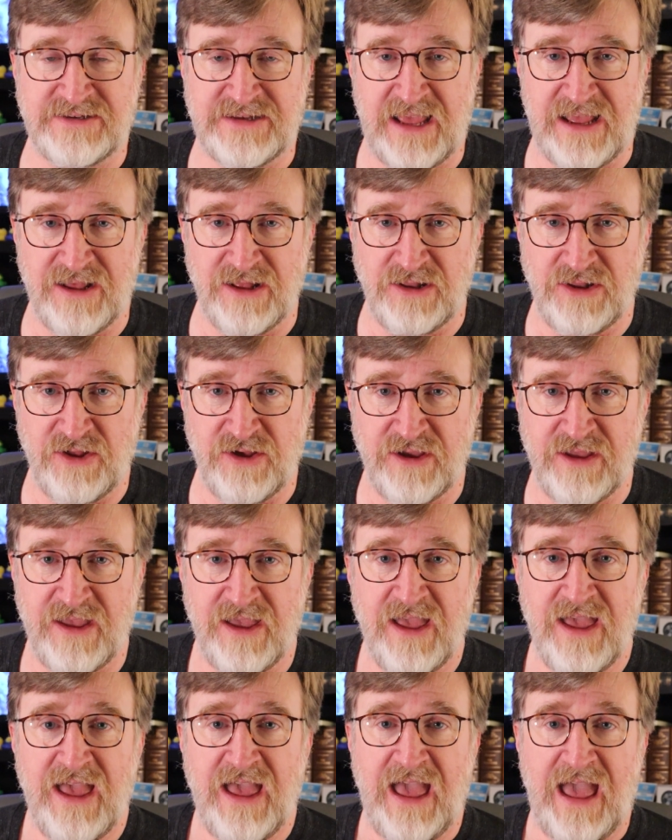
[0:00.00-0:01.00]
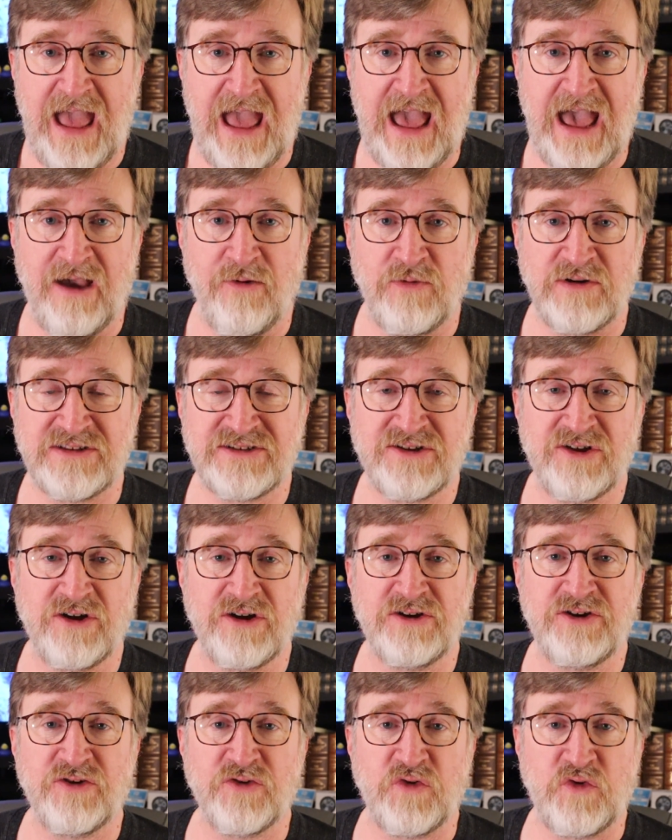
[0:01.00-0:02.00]
to take a look at what's
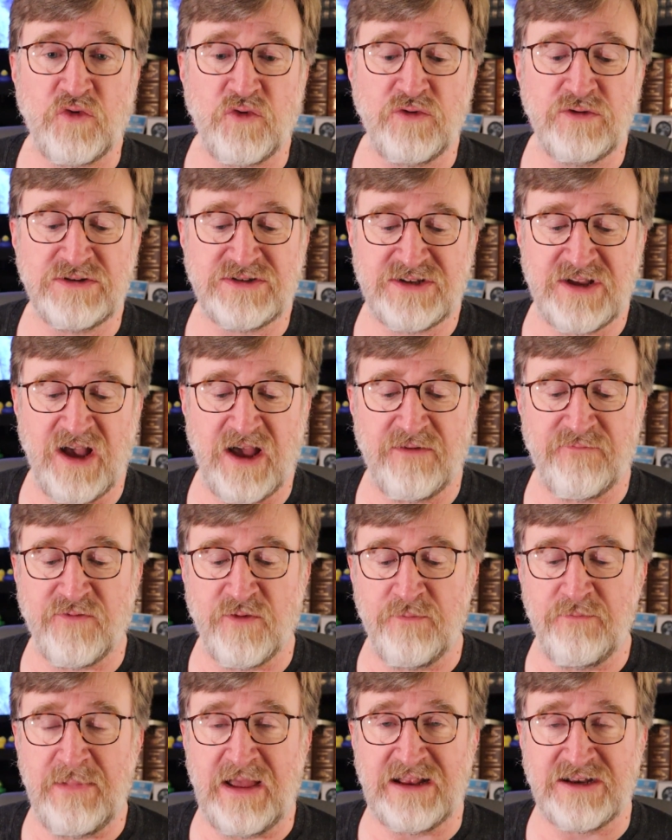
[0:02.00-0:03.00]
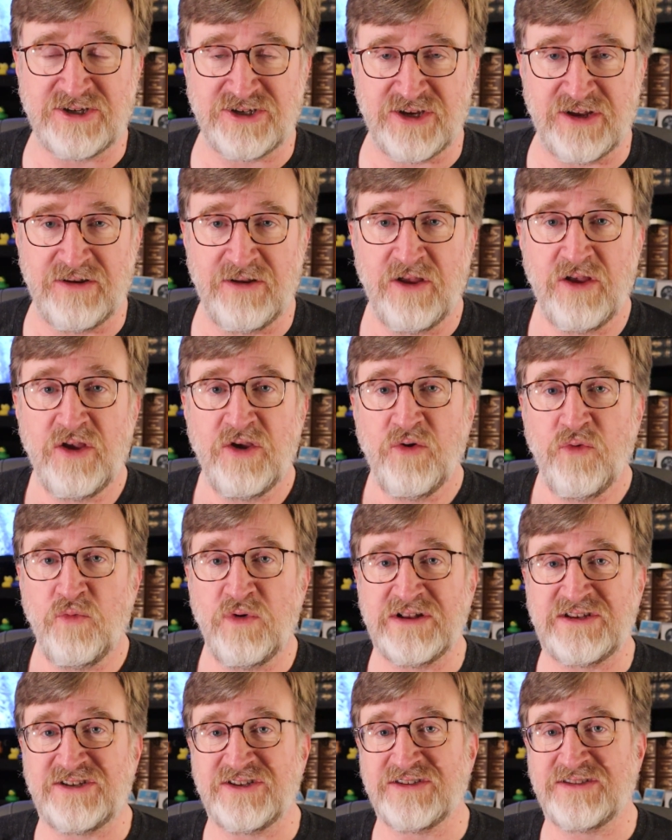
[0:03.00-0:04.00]
called your cruise confirmation,
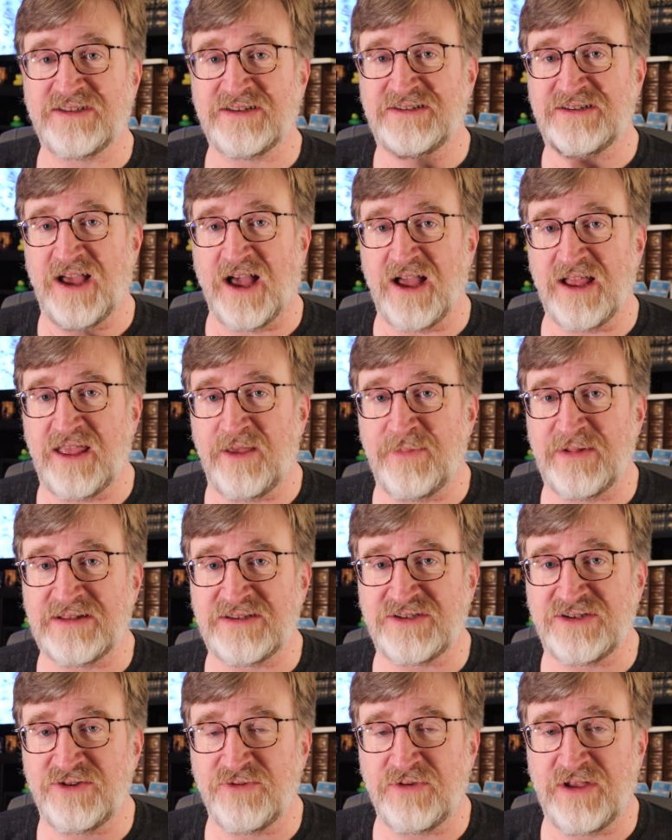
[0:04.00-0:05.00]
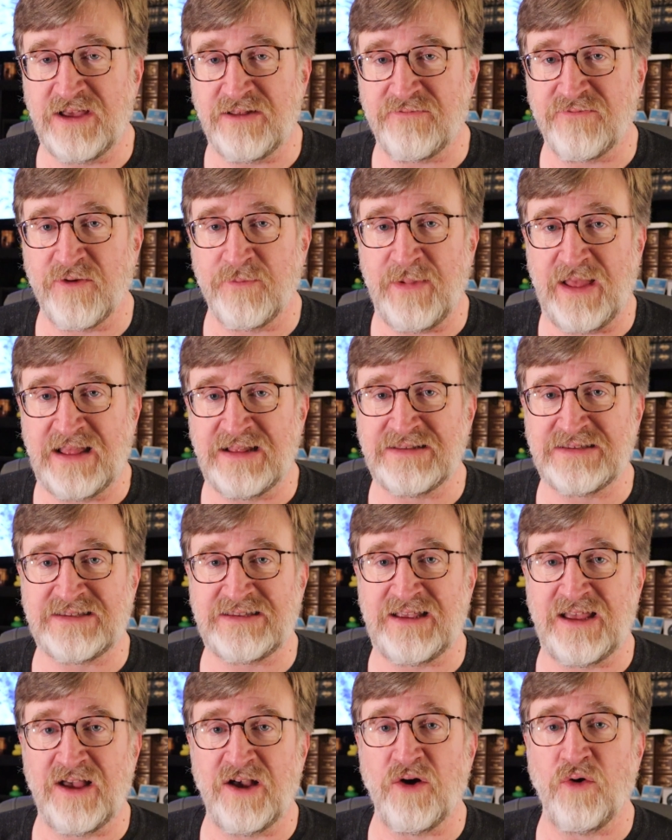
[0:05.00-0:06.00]
which is the documents you get from
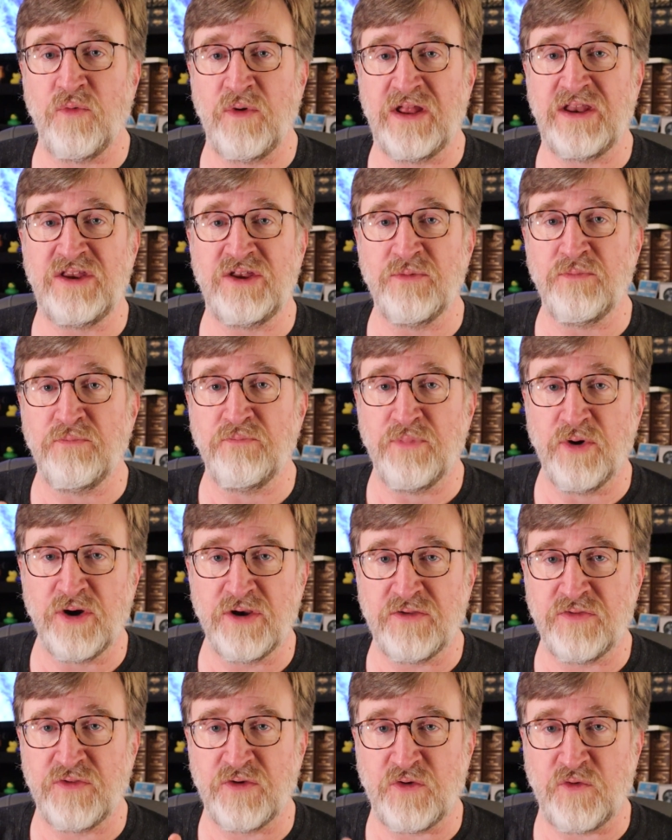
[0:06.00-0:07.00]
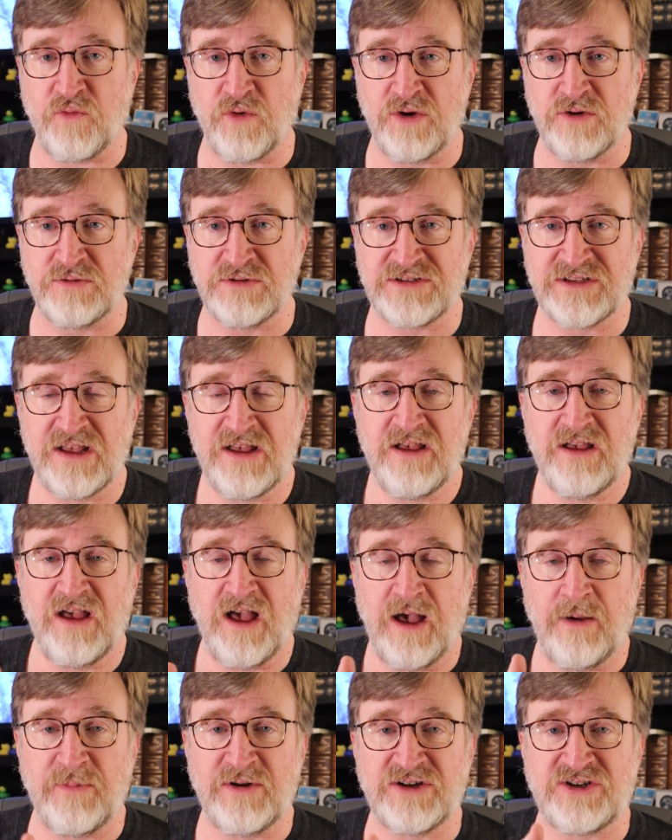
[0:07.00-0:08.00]
NCL when you book the cruise.
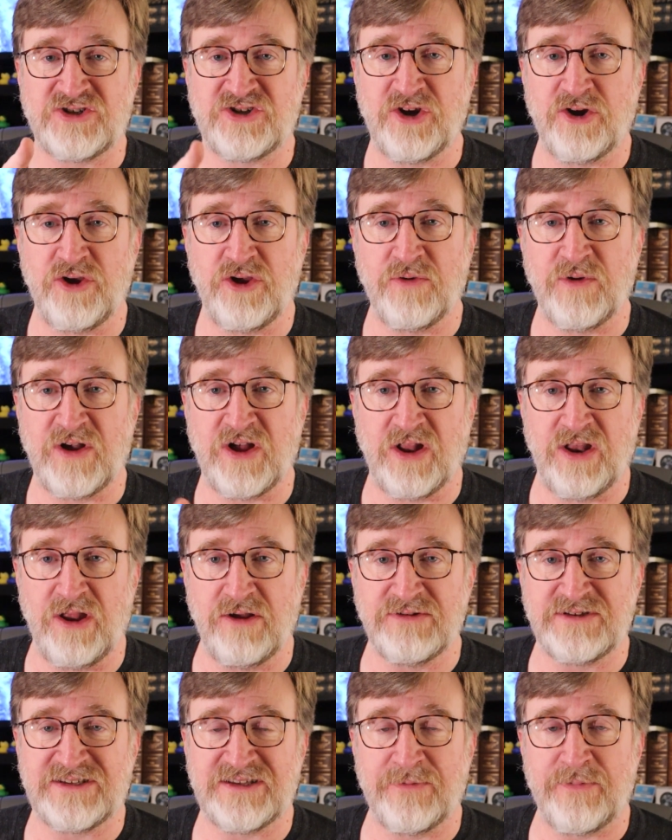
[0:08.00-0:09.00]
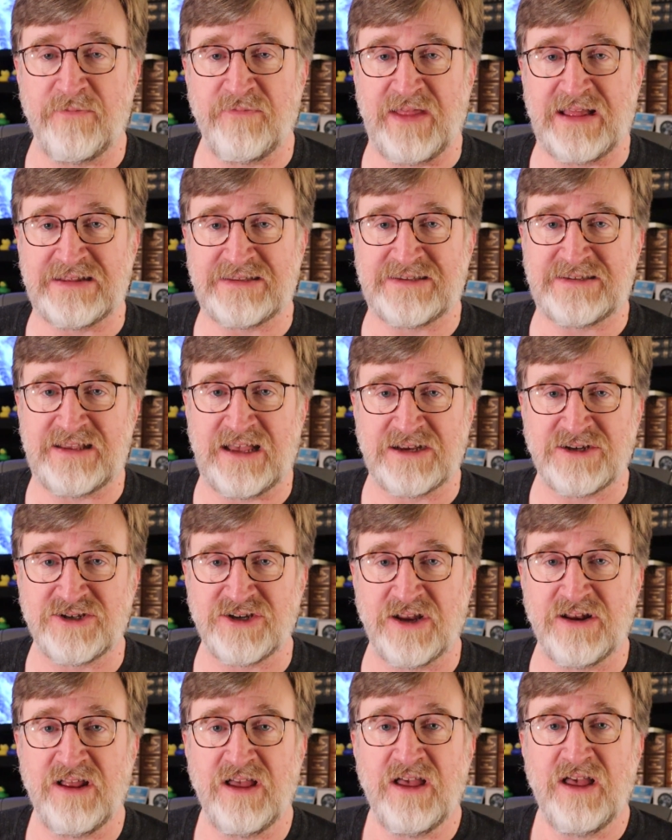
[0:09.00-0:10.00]
I'm going to show you a close-up of that
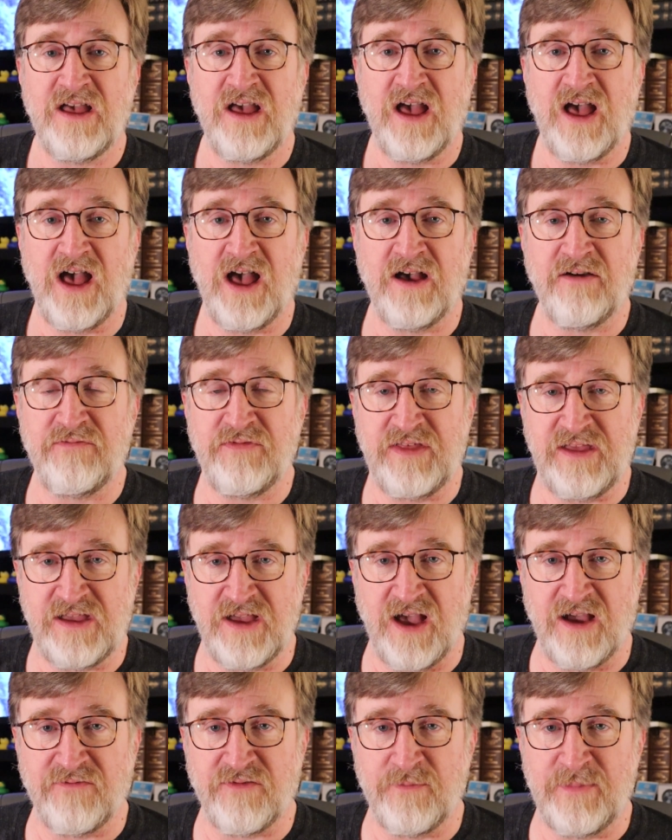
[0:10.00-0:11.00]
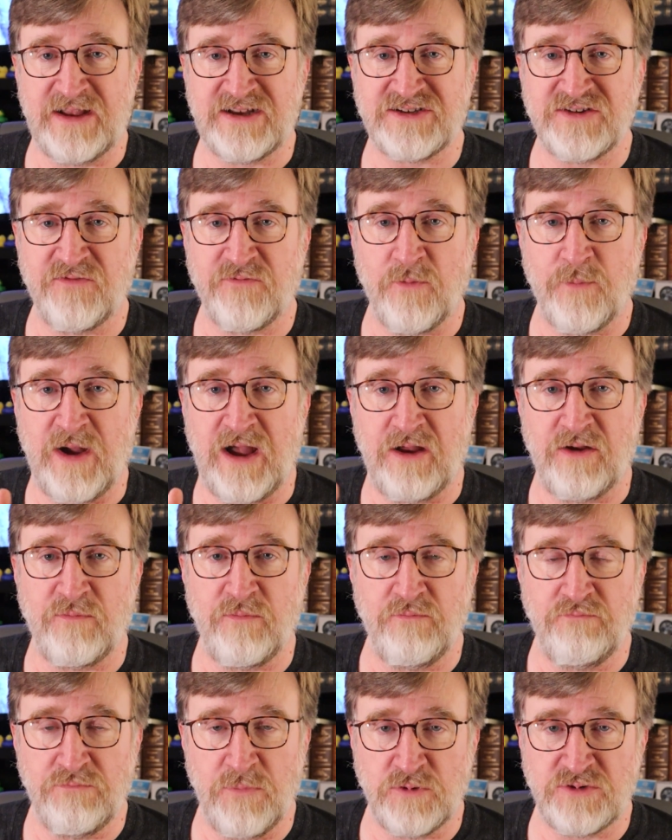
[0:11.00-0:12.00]
section of the confirmation for my
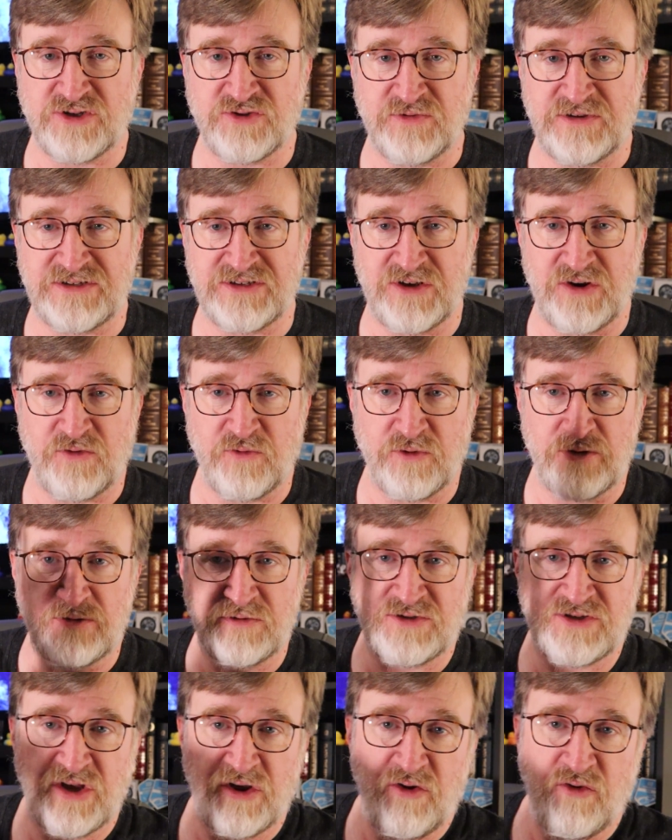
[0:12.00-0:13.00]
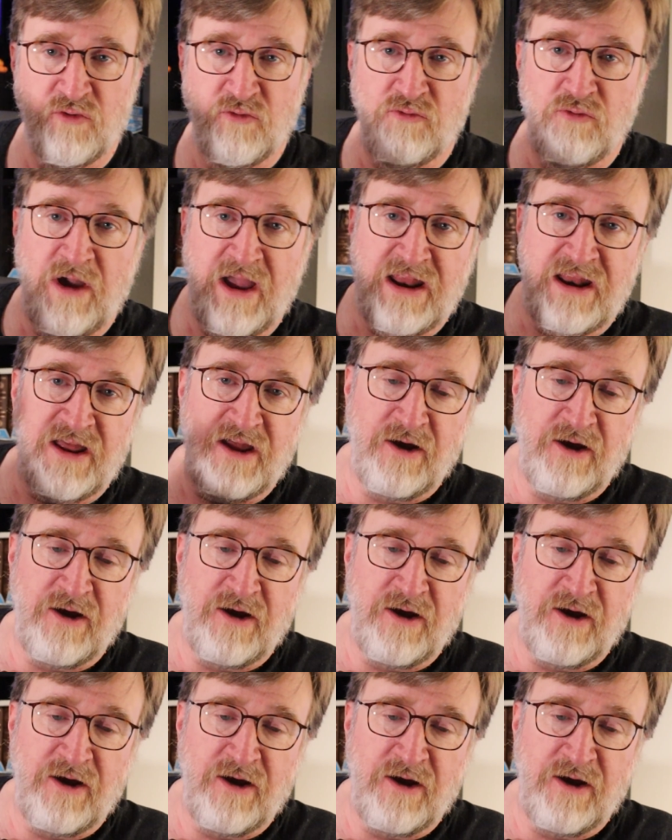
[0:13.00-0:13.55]
most recent cruise right